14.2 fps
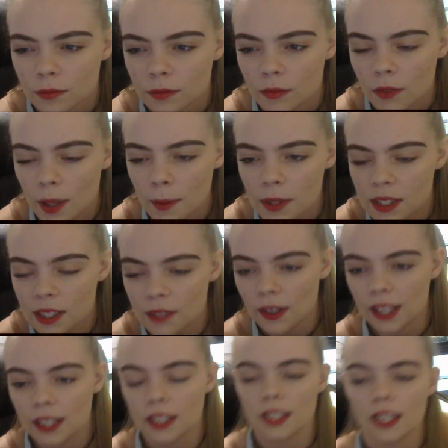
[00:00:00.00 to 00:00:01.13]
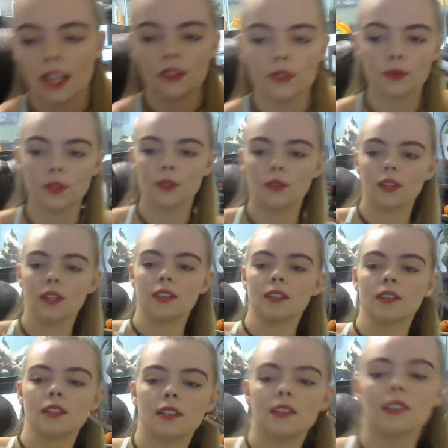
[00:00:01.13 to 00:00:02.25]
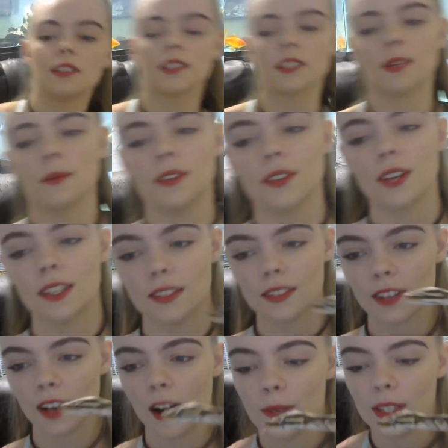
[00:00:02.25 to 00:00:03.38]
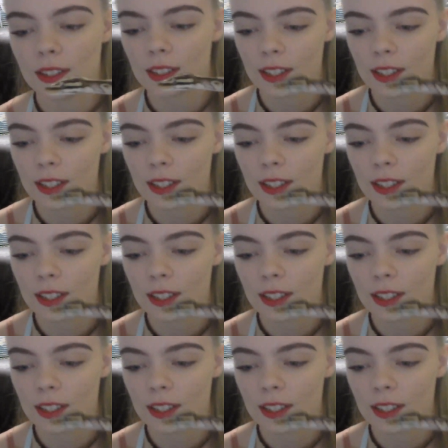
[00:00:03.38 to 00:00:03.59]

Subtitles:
Let me see if I can get through some of you guys' comments,